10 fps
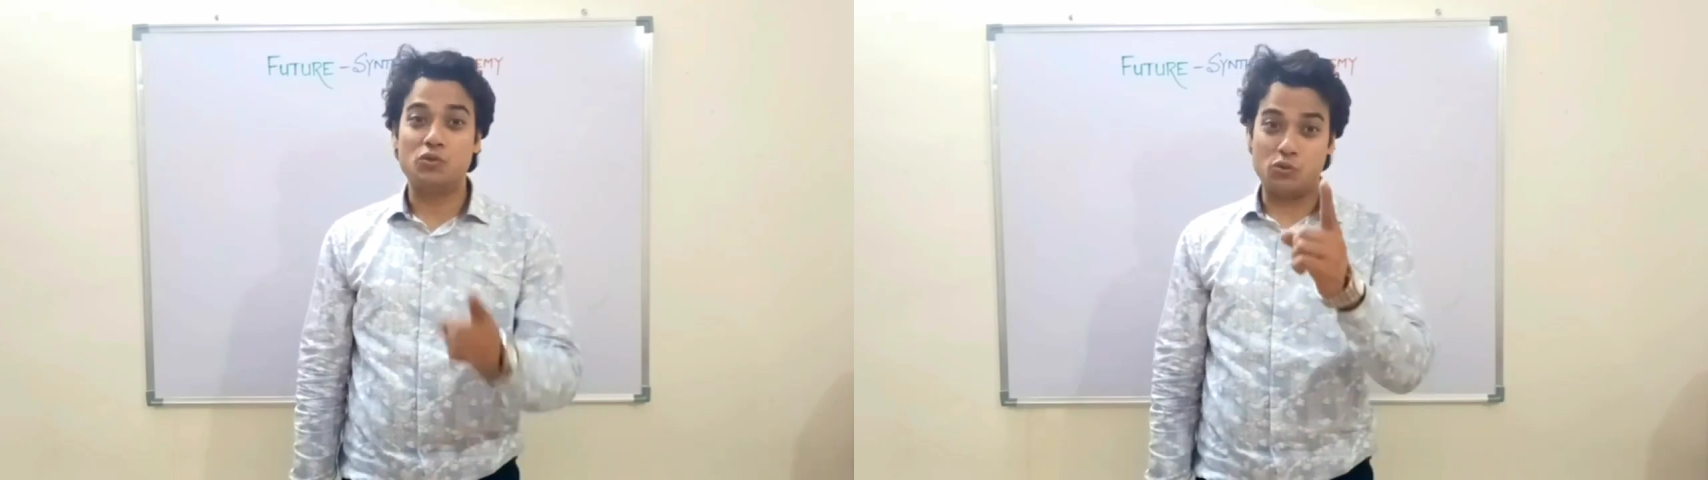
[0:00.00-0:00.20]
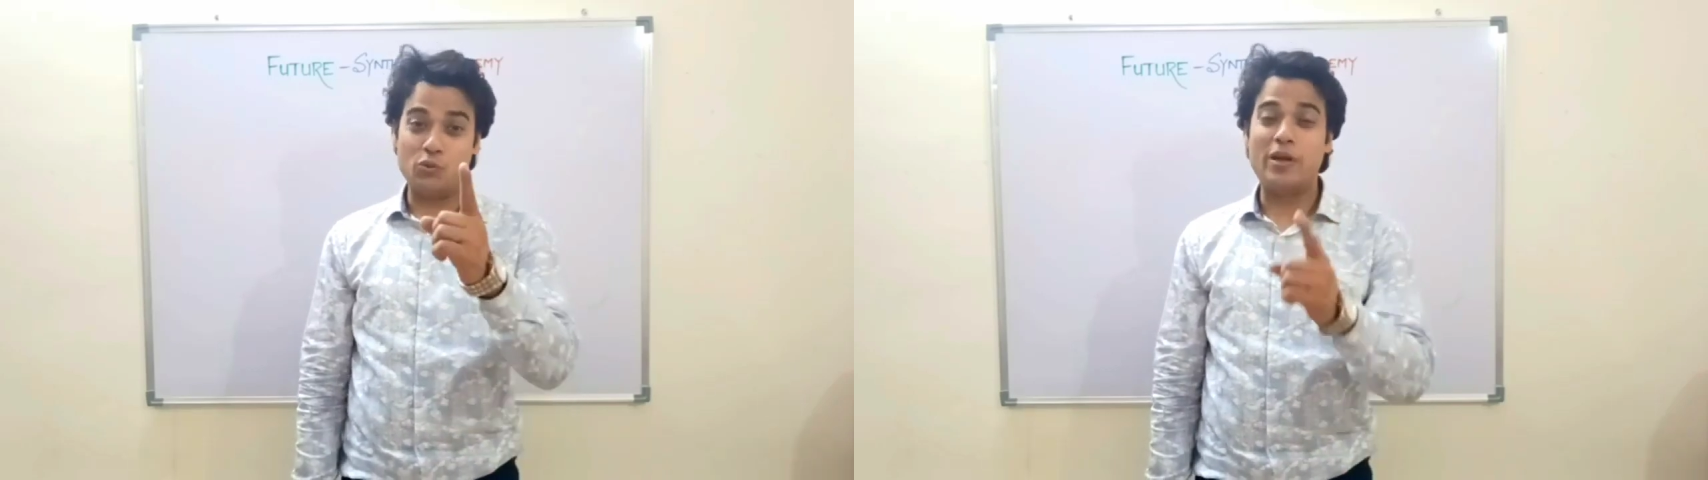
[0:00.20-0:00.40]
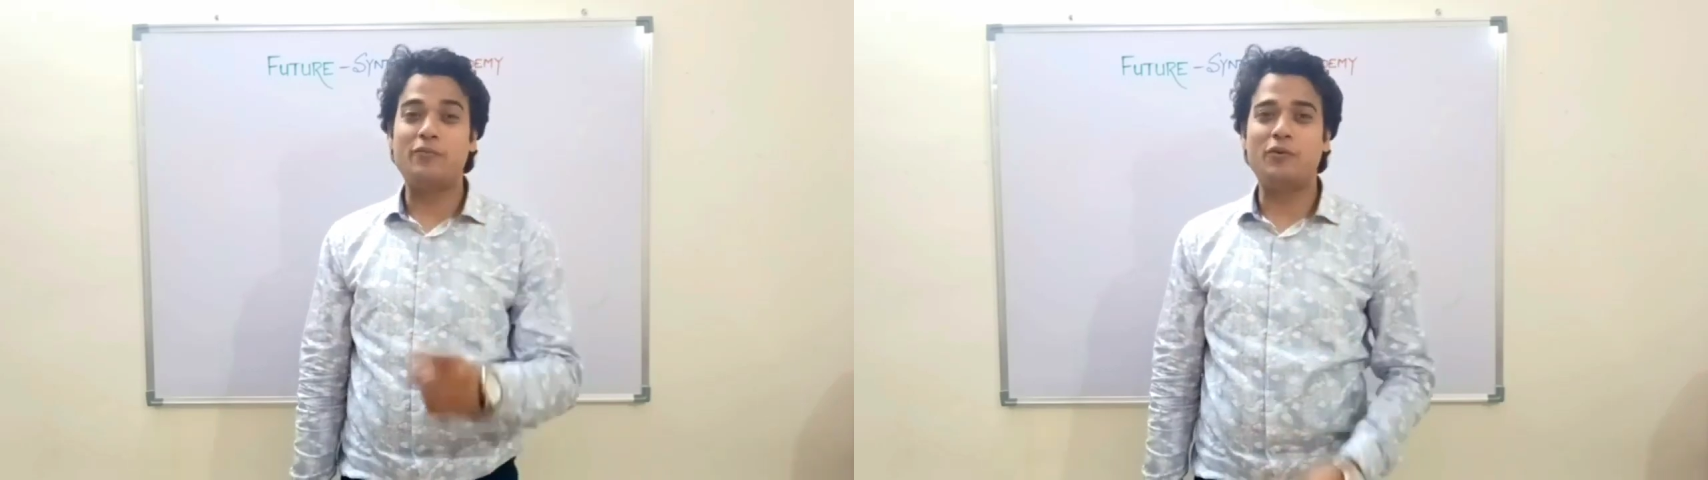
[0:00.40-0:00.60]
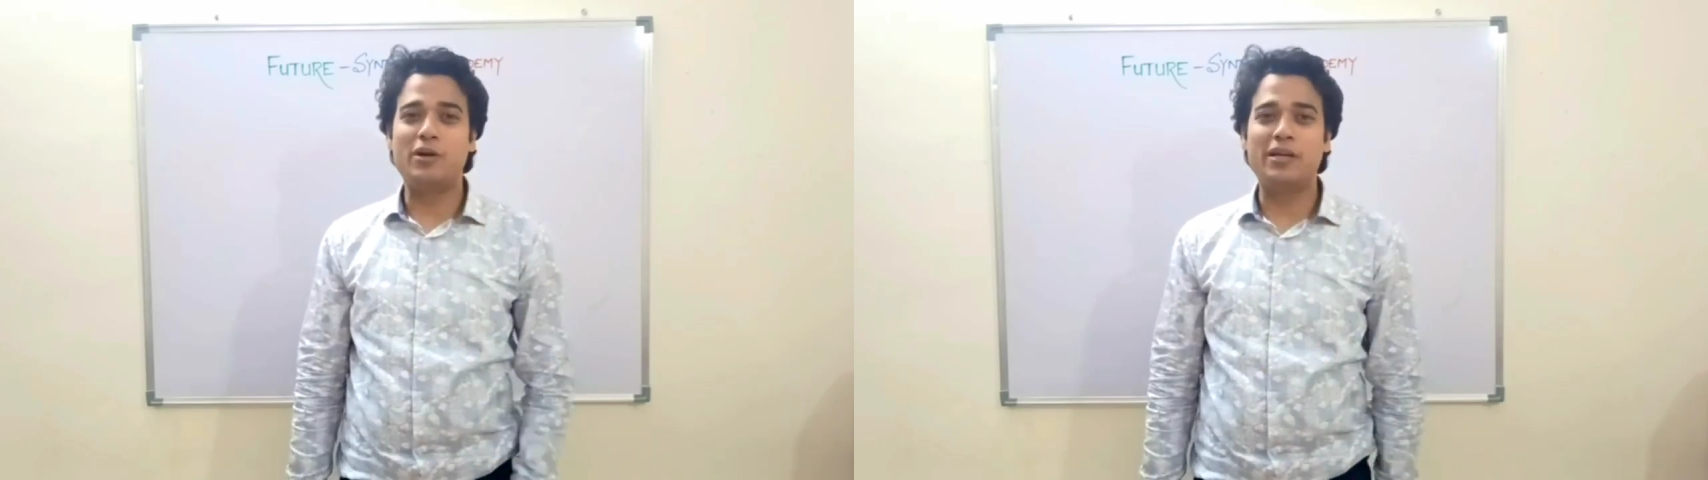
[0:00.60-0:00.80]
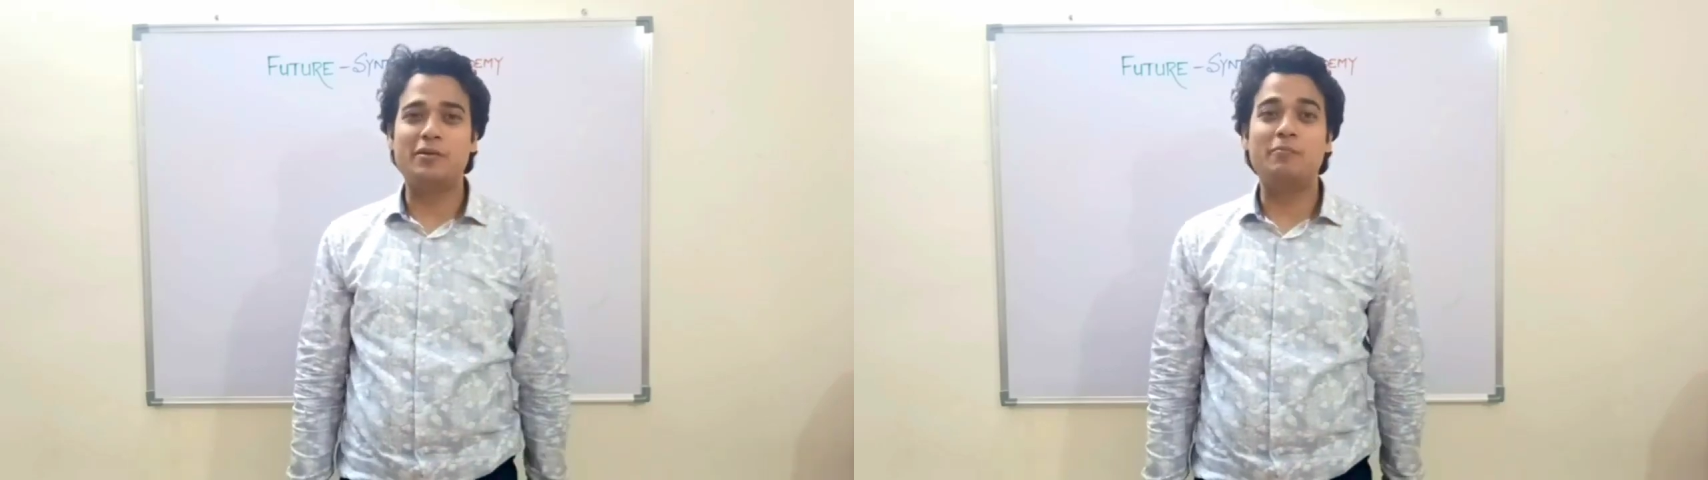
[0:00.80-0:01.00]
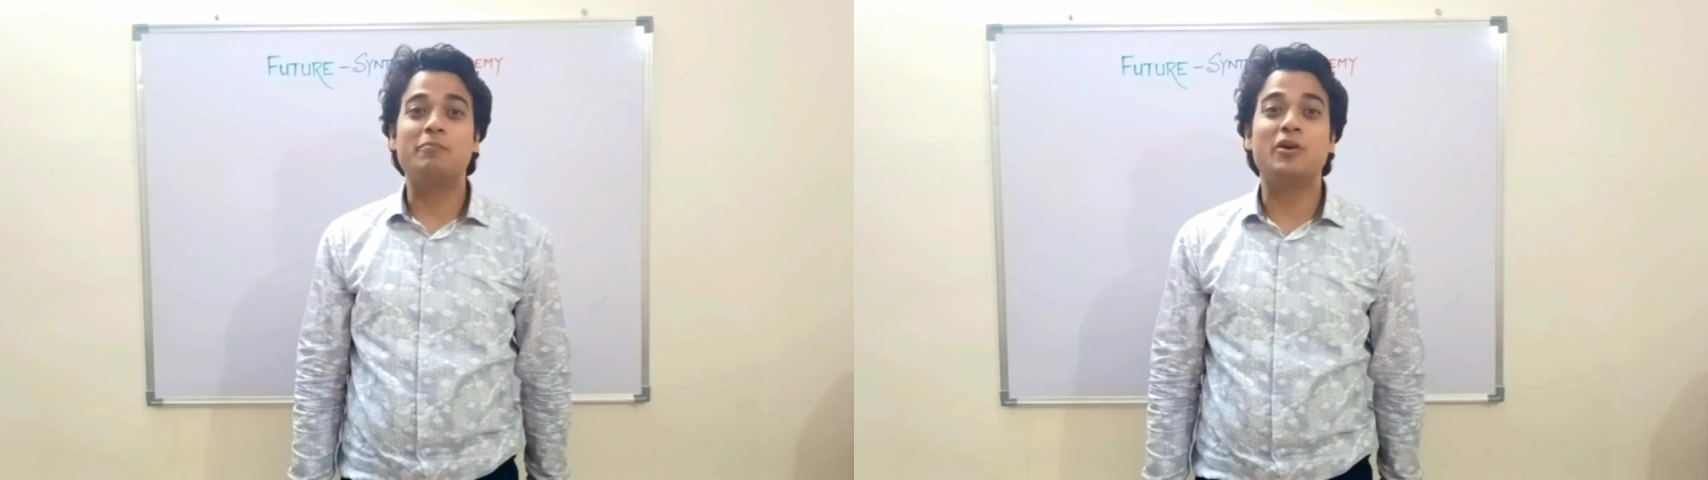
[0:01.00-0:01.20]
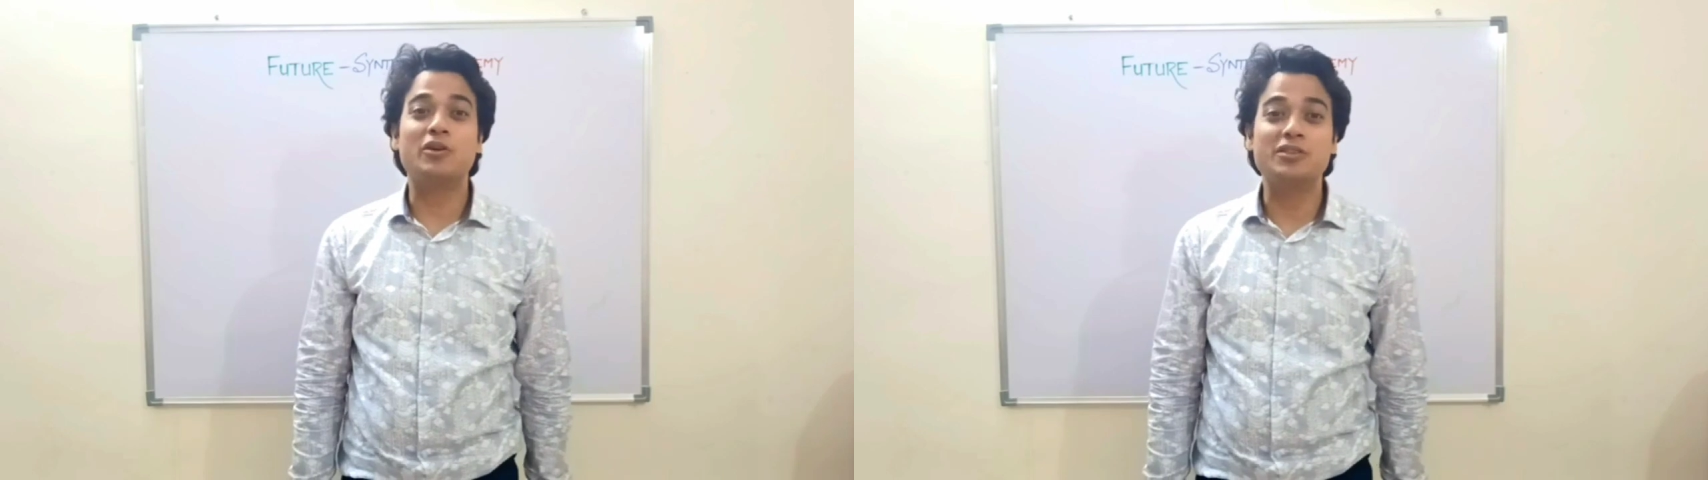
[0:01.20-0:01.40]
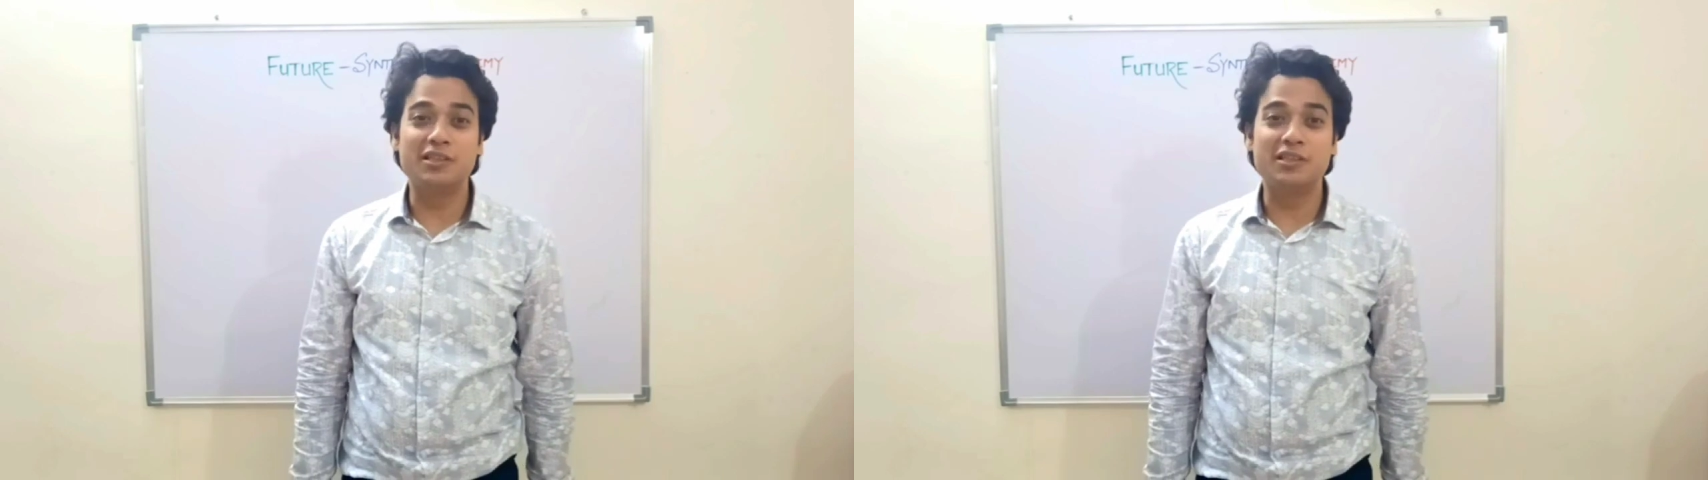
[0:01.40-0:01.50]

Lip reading: Do wait for it, because